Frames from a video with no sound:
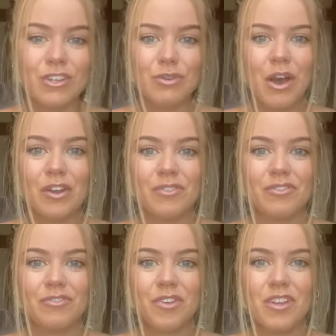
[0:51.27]
you kind
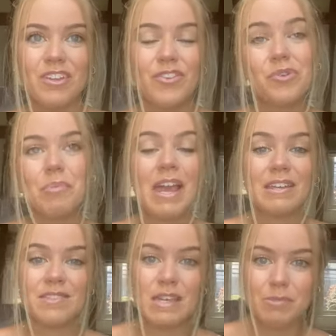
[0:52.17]
of if you're not playing
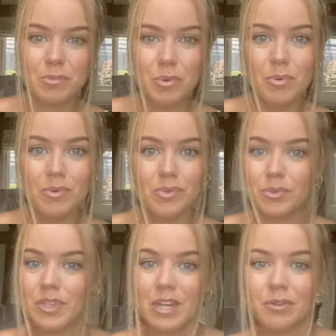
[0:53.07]
in team sports
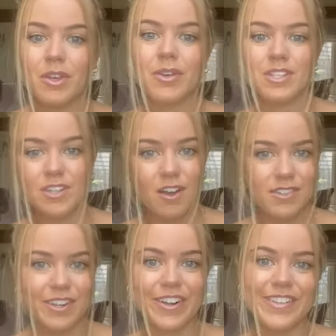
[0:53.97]
or you know going to
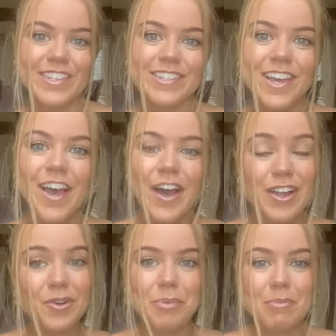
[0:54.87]
dance classes a
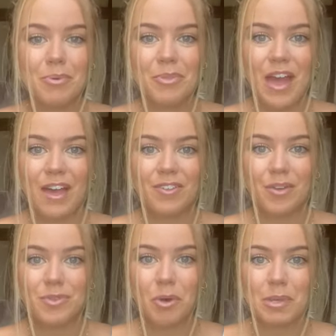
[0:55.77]
lot of people that
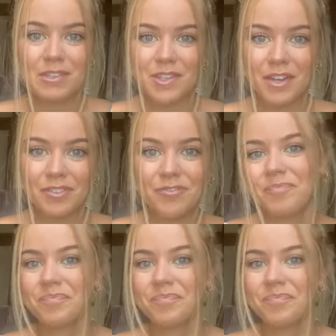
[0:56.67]
those hobbies kind of